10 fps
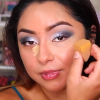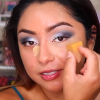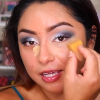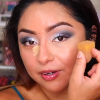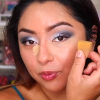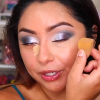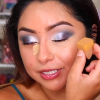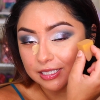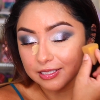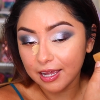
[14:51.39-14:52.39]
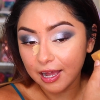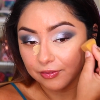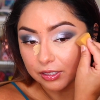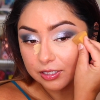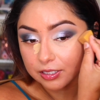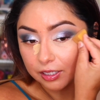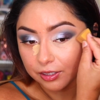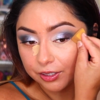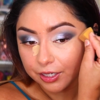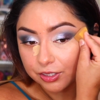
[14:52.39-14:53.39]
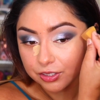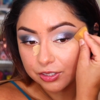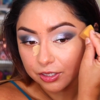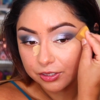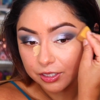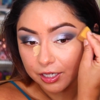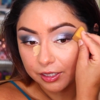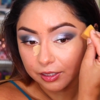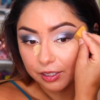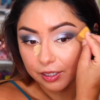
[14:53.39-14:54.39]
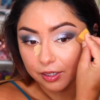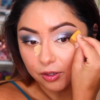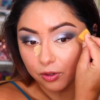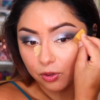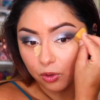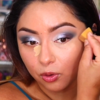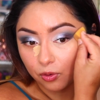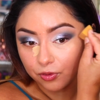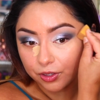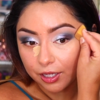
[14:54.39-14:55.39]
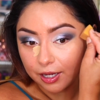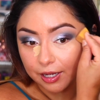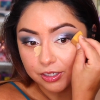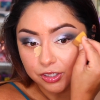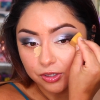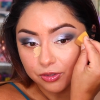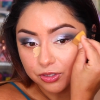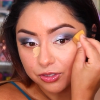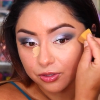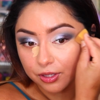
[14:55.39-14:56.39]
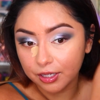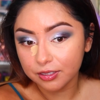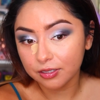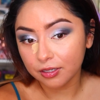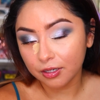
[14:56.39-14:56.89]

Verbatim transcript: a side where it doesn't have concealer and just start to kind of like go over that eyeshadow just so that,